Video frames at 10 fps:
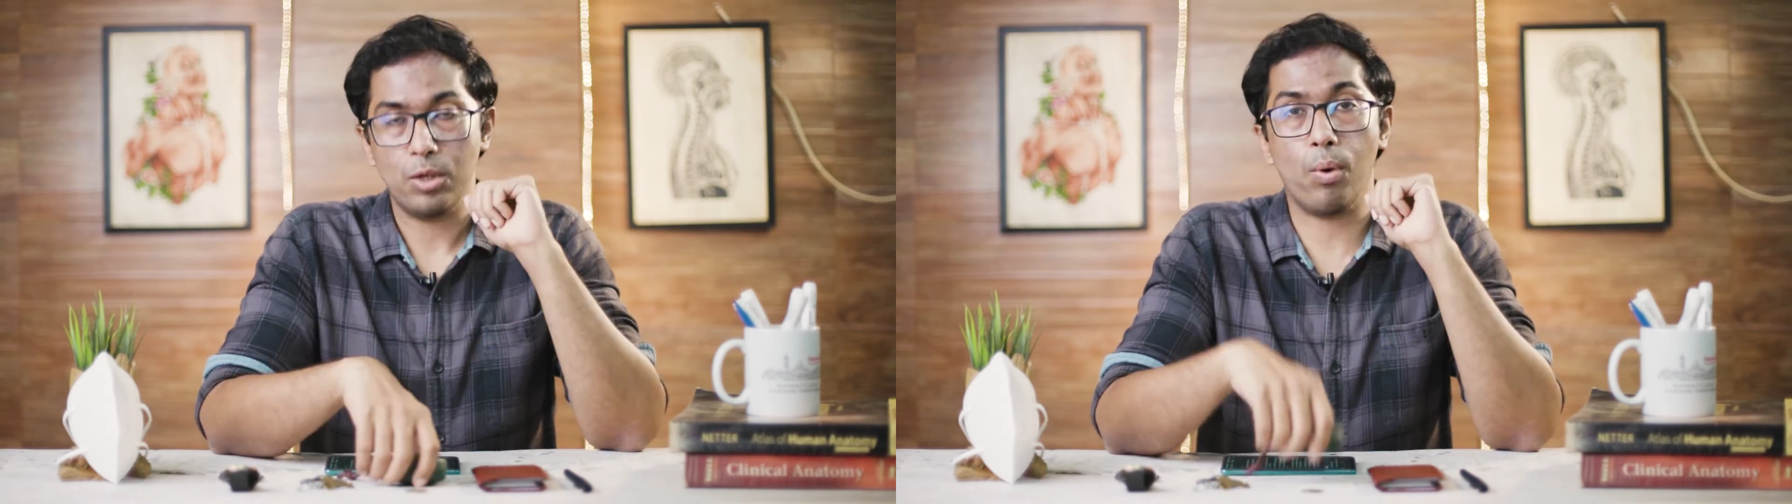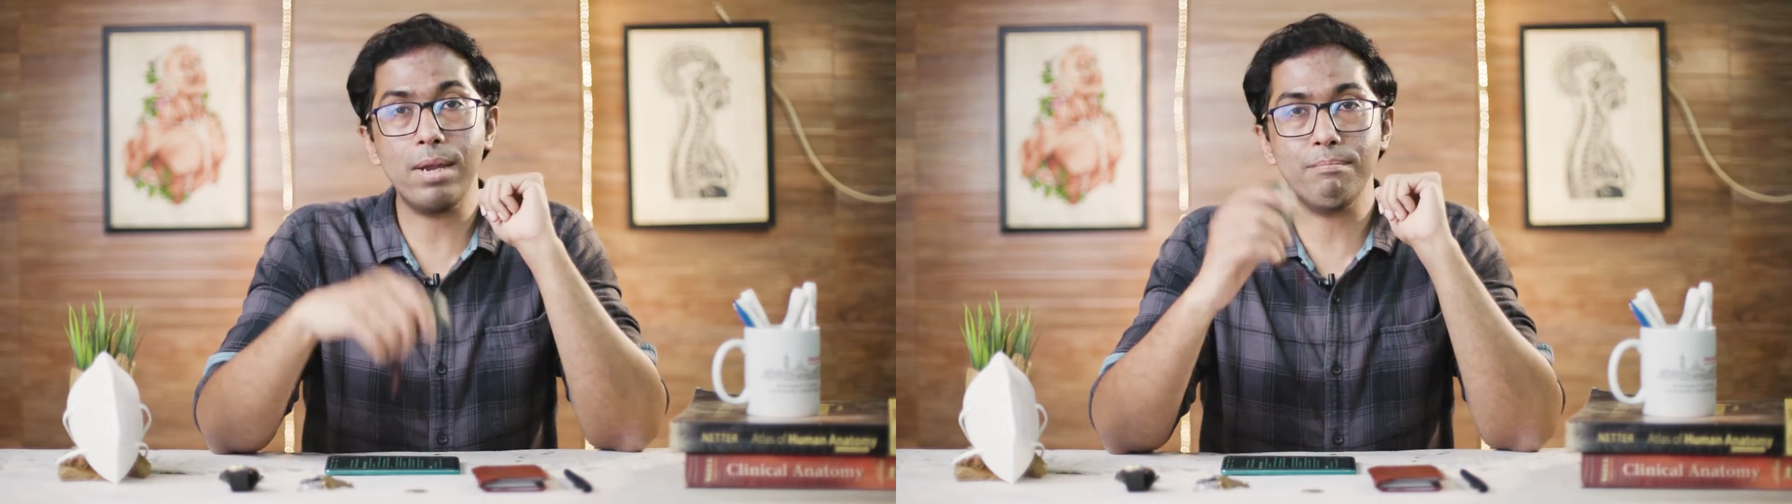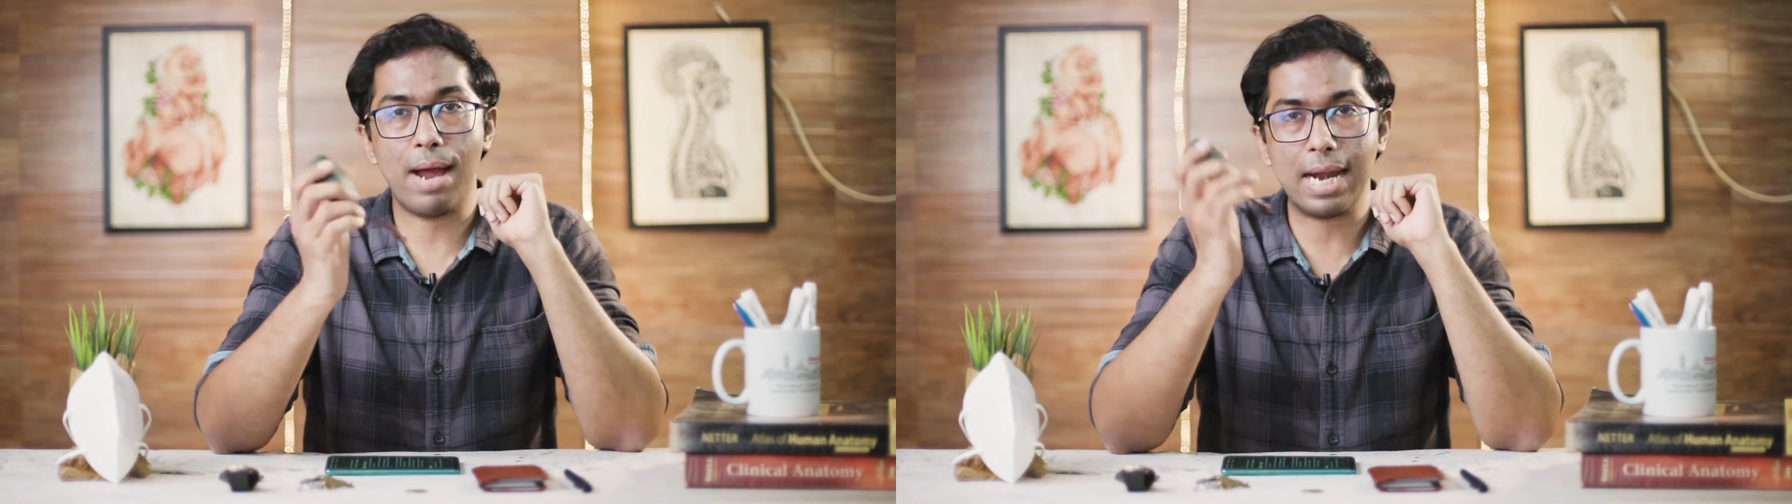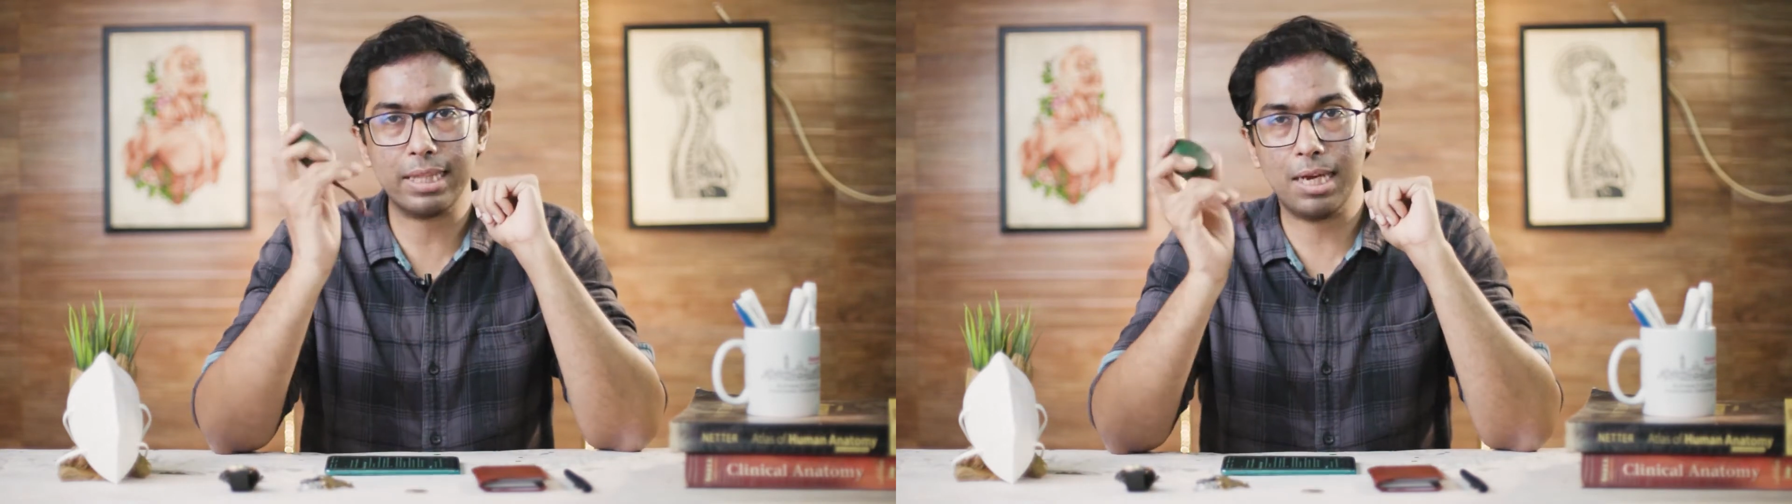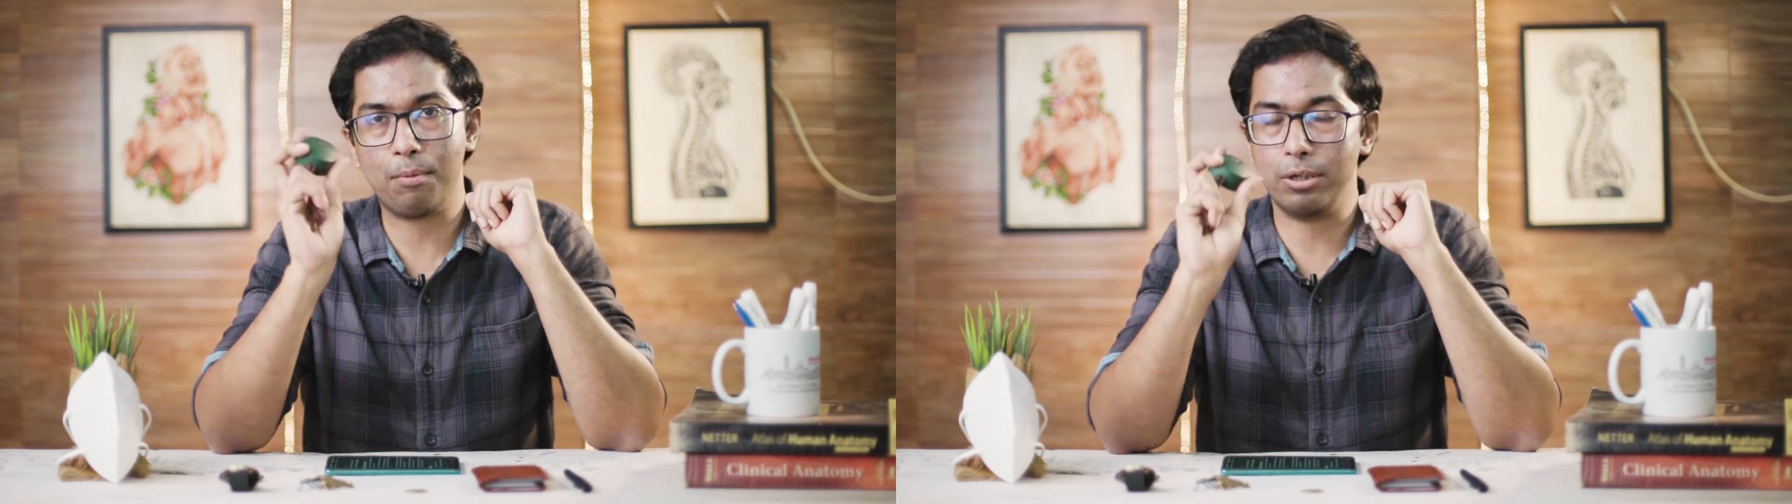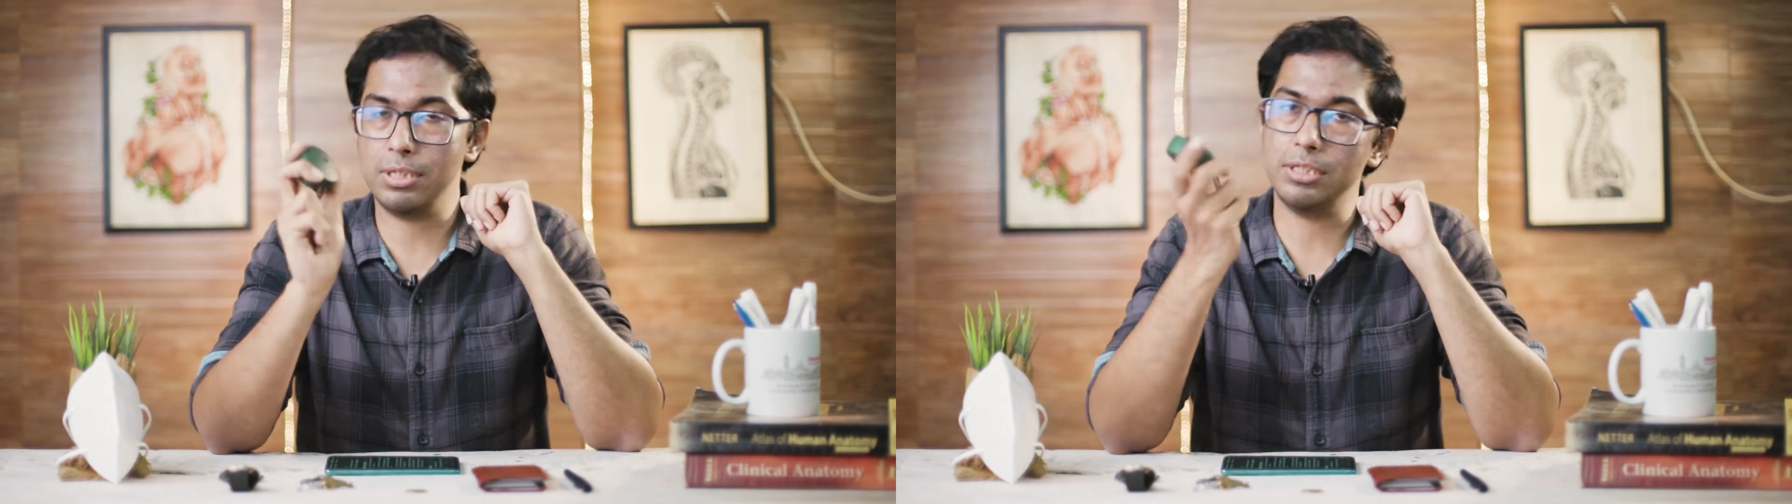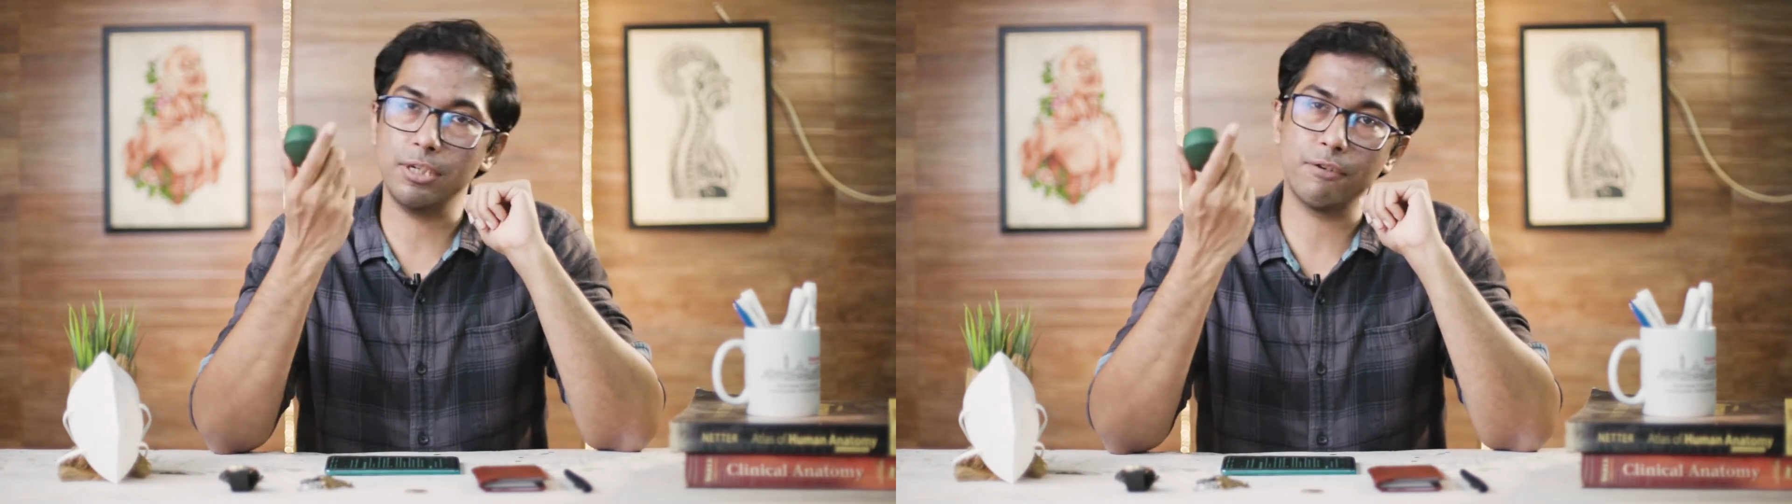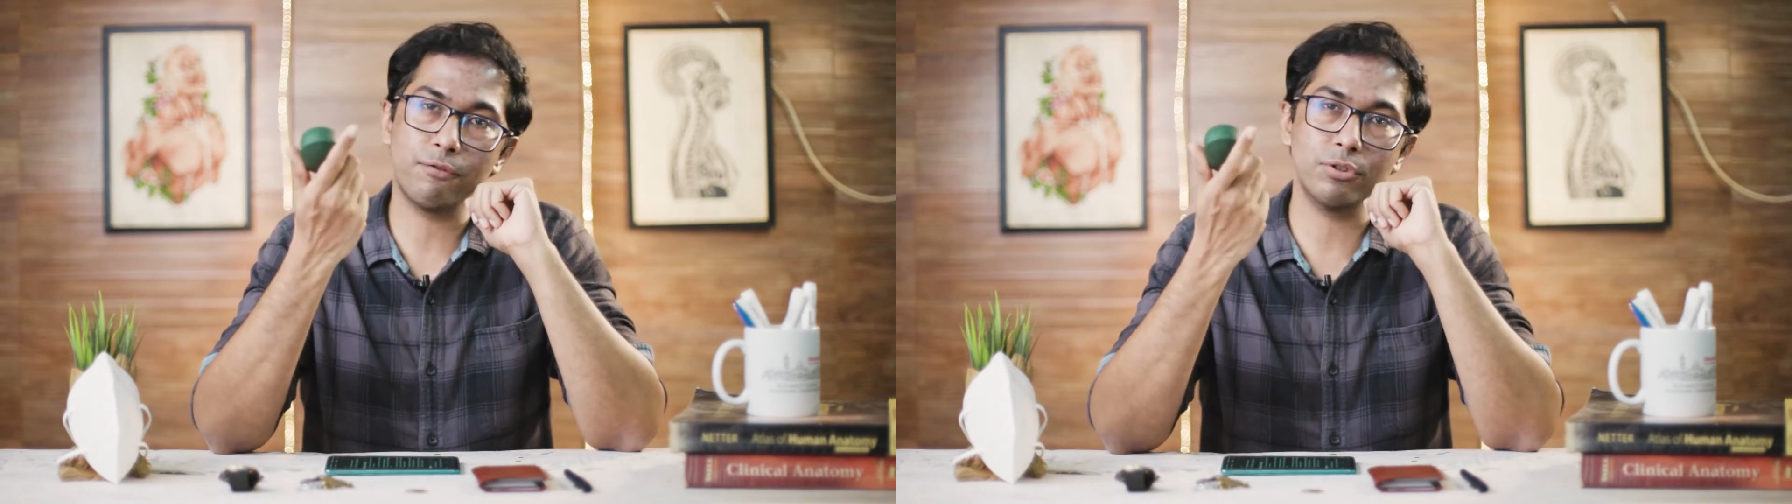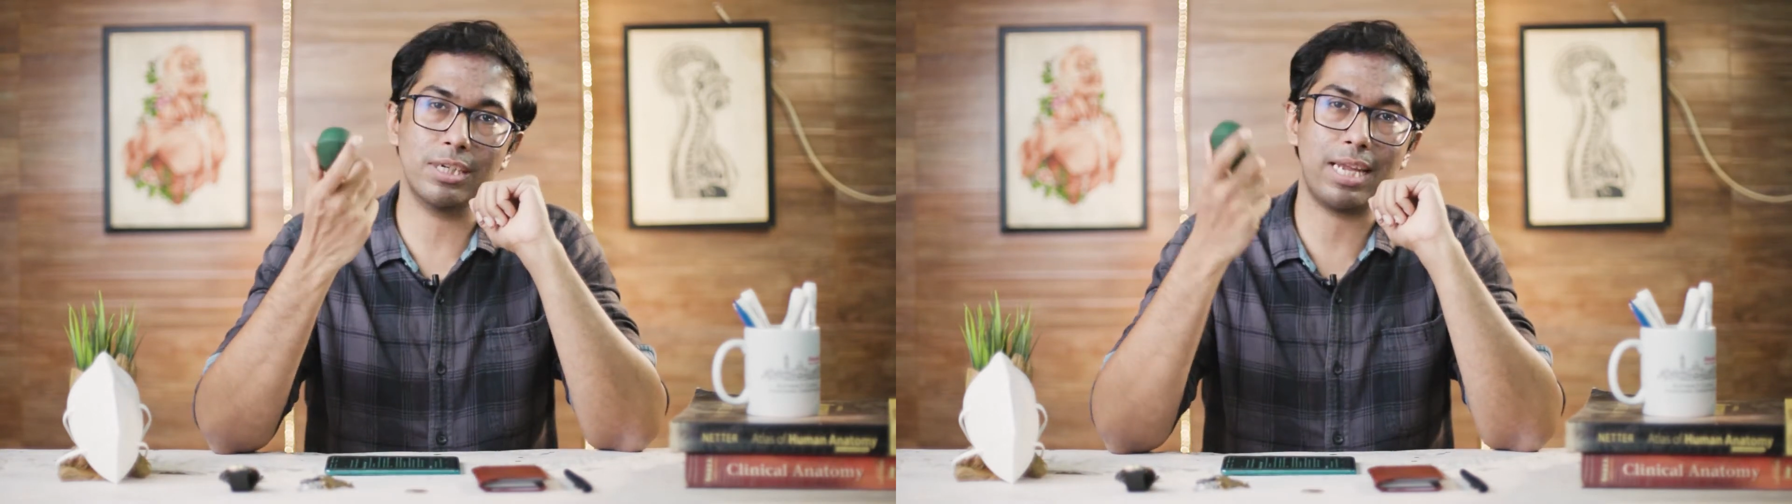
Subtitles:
One bad thing about these earphones